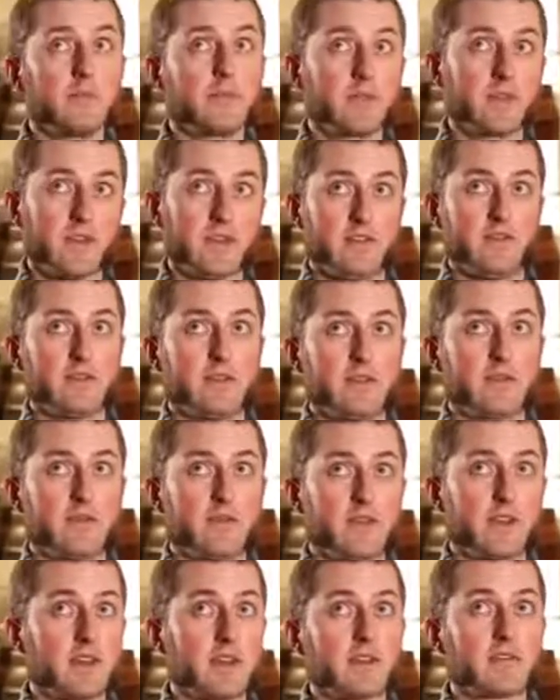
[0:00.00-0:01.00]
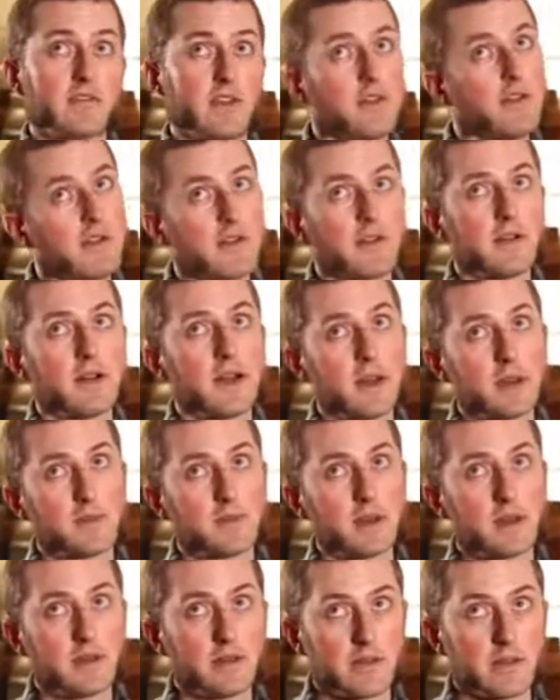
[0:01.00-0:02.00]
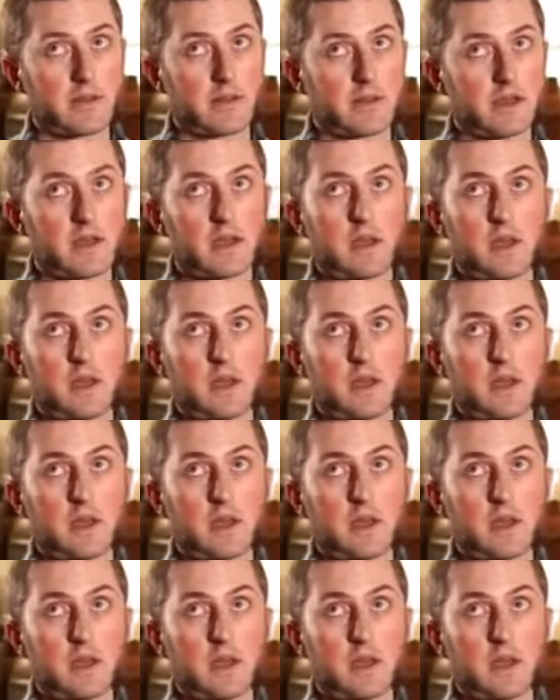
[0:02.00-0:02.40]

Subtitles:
session things that aren't IPA lately.